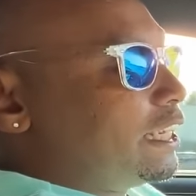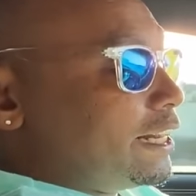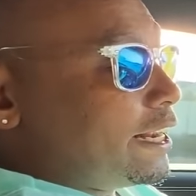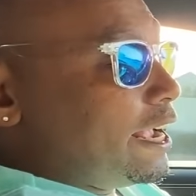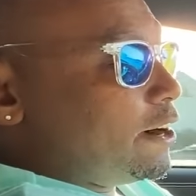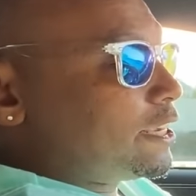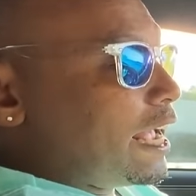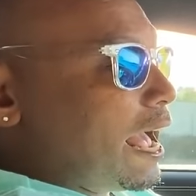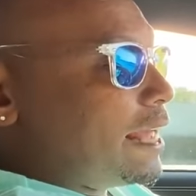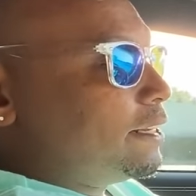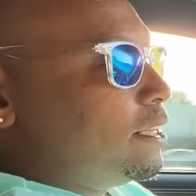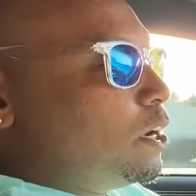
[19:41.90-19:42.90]
in a
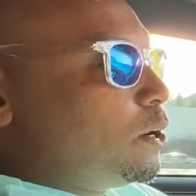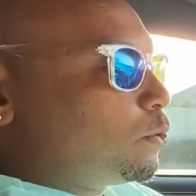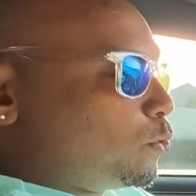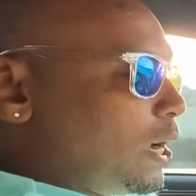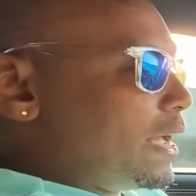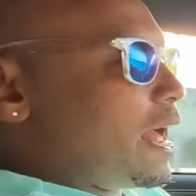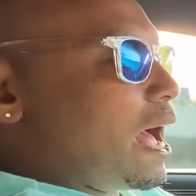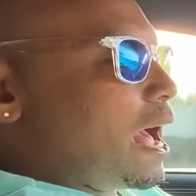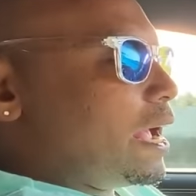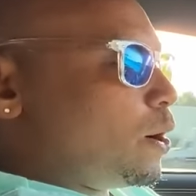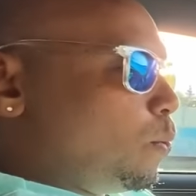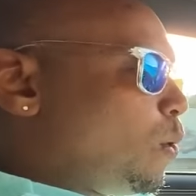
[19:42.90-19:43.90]
Hellcat Red
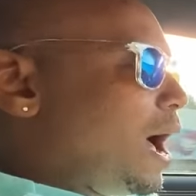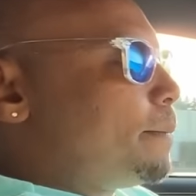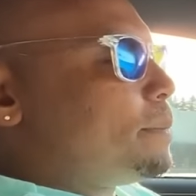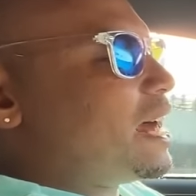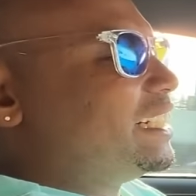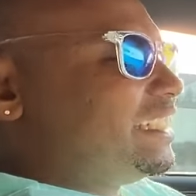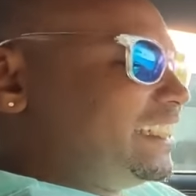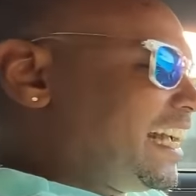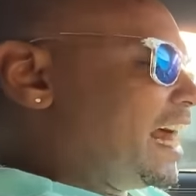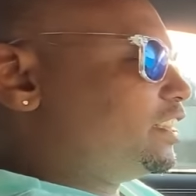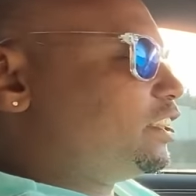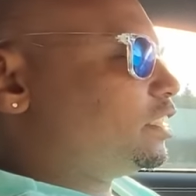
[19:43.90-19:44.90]
Eye Wide Body
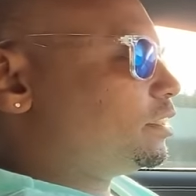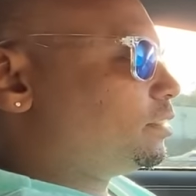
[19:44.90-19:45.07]
Challenger.